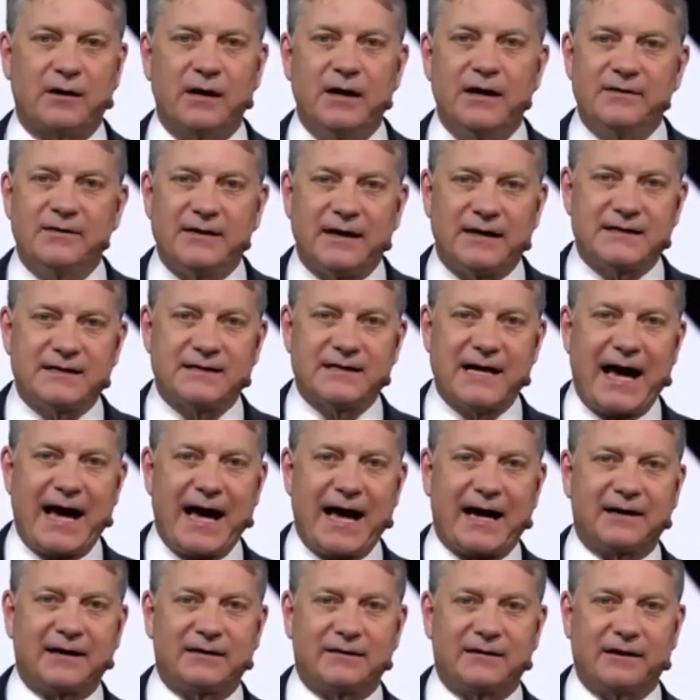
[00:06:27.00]
that is
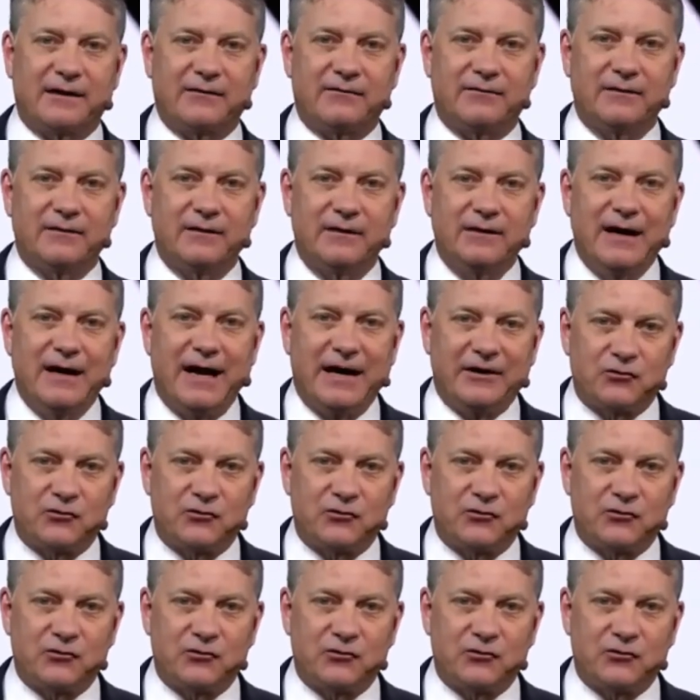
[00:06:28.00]
active and